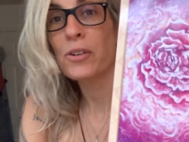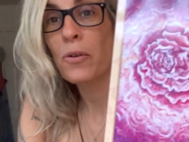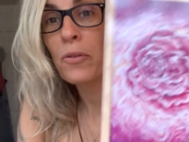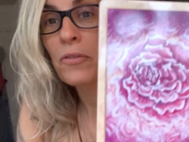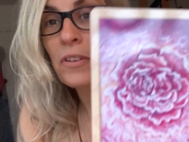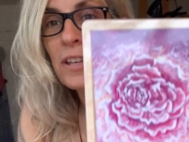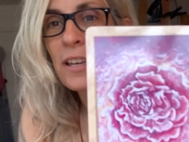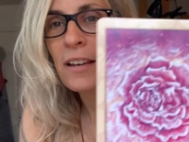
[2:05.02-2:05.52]

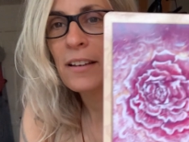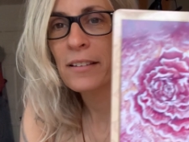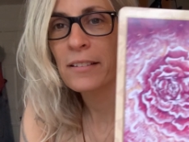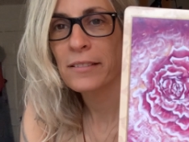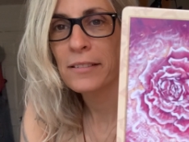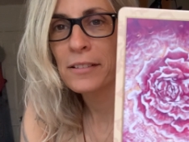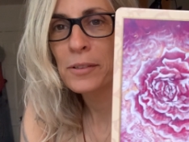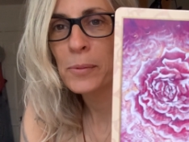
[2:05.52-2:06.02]
Sophia
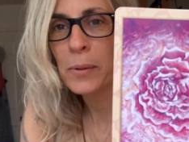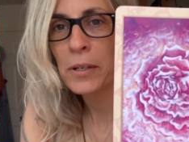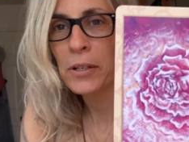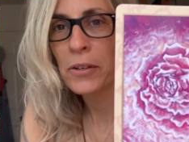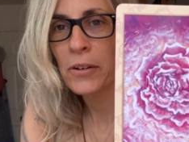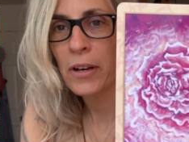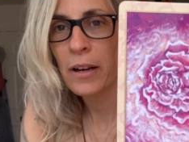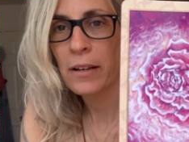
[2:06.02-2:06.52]
is what
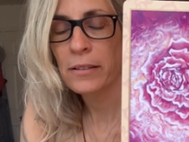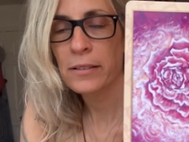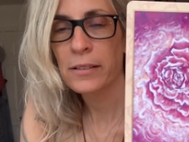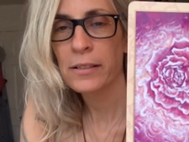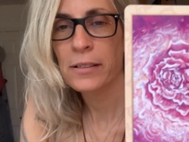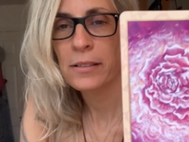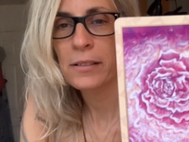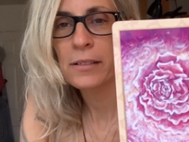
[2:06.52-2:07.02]
you got.